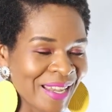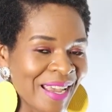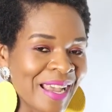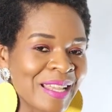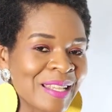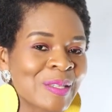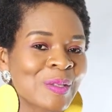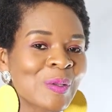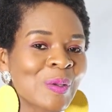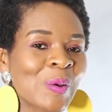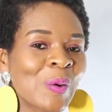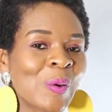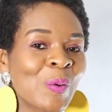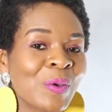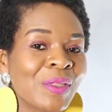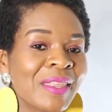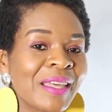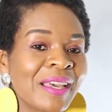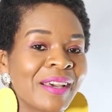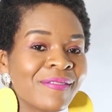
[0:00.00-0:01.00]
And so
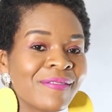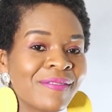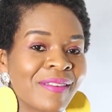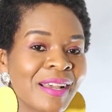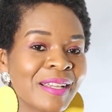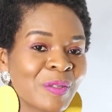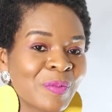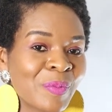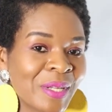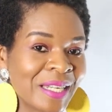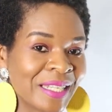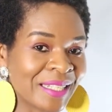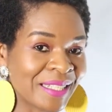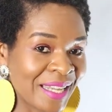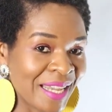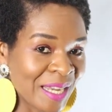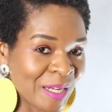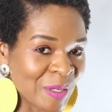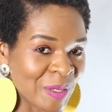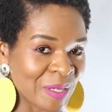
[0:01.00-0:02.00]
with the advancement in
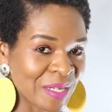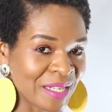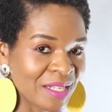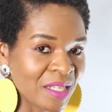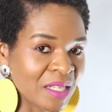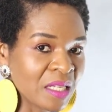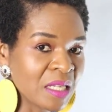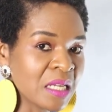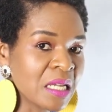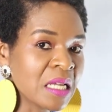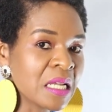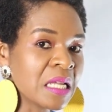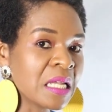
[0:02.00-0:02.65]
technology,